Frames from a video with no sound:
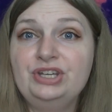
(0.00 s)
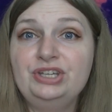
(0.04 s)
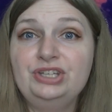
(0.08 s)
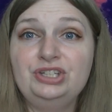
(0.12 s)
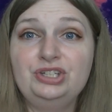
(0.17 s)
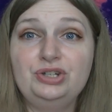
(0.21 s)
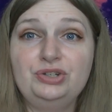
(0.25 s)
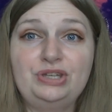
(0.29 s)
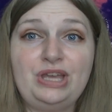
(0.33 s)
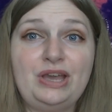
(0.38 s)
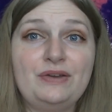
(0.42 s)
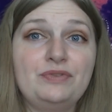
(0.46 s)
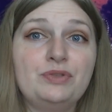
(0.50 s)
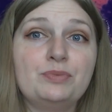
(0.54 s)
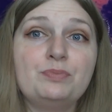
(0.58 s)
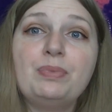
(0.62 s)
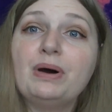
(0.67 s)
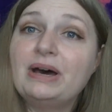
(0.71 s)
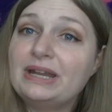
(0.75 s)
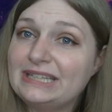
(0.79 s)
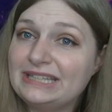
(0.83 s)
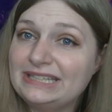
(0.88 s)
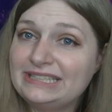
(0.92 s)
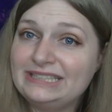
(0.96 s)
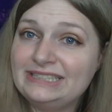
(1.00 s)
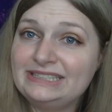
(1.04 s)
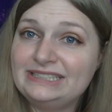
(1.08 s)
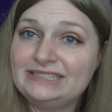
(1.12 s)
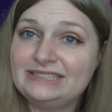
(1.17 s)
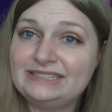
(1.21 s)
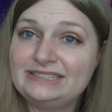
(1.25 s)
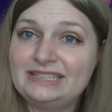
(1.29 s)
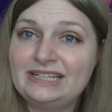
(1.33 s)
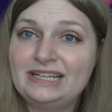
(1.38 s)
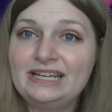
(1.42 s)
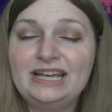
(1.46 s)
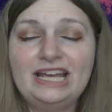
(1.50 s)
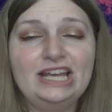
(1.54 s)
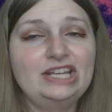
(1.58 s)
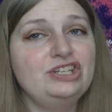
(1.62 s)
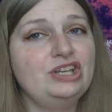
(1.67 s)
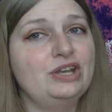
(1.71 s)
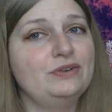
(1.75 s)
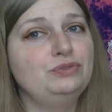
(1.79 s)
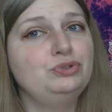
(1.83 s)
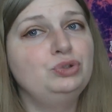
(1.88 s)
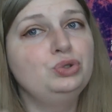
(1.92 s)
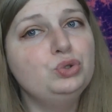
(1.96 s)
you know, you have the bunnies and
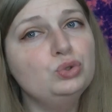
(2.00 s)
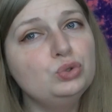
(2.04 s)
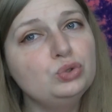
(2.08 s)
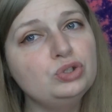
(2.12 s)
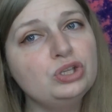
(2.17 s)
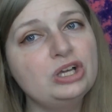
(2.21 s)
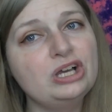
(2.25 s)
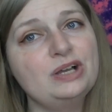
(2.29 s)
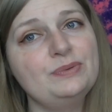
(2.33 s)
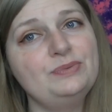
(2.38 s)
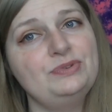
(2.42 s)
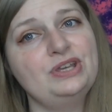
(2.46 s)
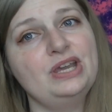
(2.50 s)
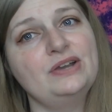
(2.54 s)
you have tulips,